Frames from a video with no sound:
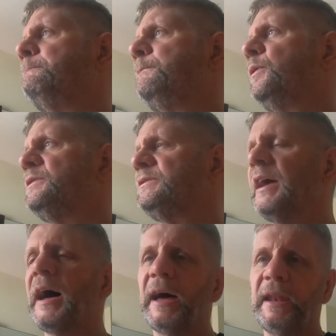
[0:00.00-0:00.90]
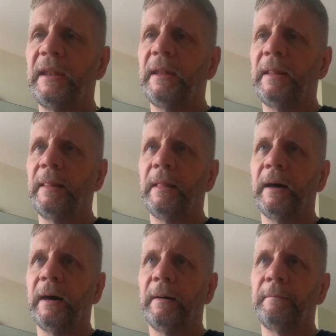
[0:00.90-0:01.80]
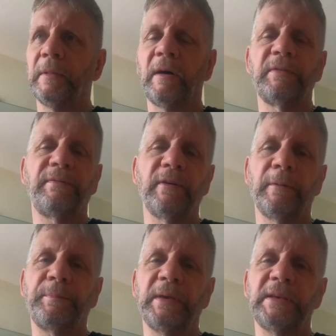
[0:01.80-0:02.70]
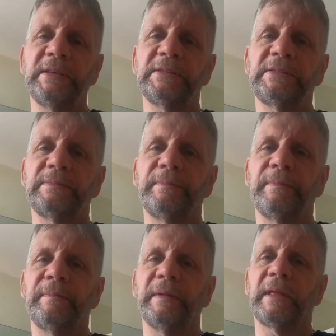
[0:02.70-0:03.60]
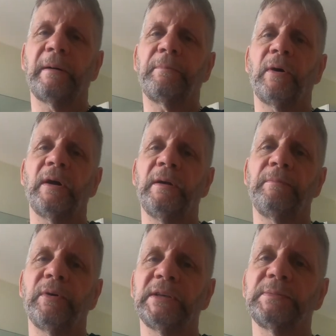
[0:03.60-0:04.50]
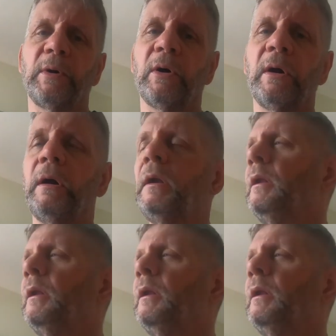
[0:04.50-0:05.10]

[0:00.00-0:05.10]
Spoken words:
Pretty sad. I love the Philippines, but that part breaks my heart.